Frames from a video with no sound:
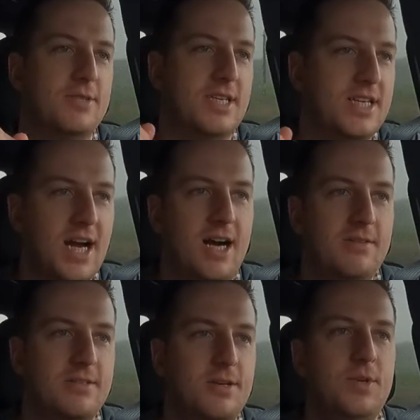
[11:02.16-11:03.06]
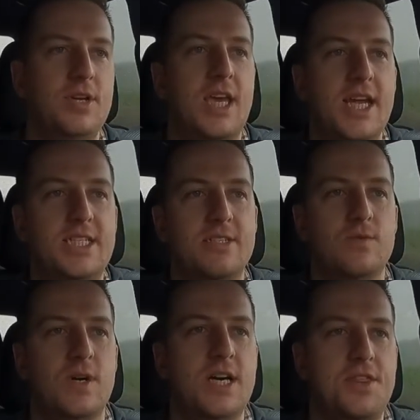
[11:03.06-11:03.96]
was in
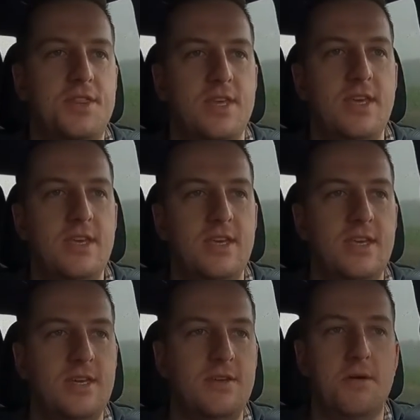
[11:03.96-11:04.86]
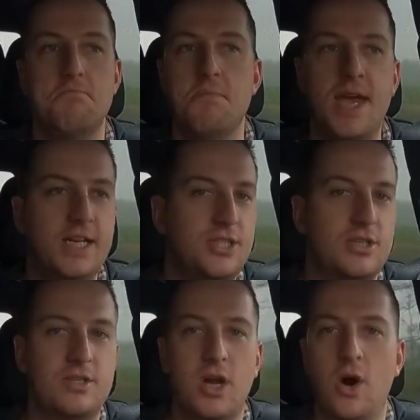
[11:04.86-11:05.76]
communication with the
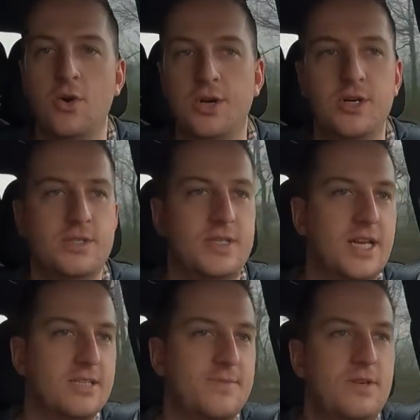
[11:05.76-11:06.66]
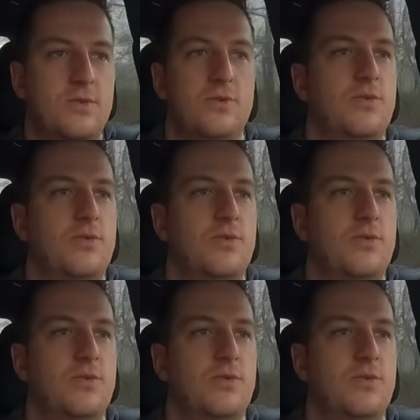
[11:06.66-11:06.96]
manager, owner, salesman,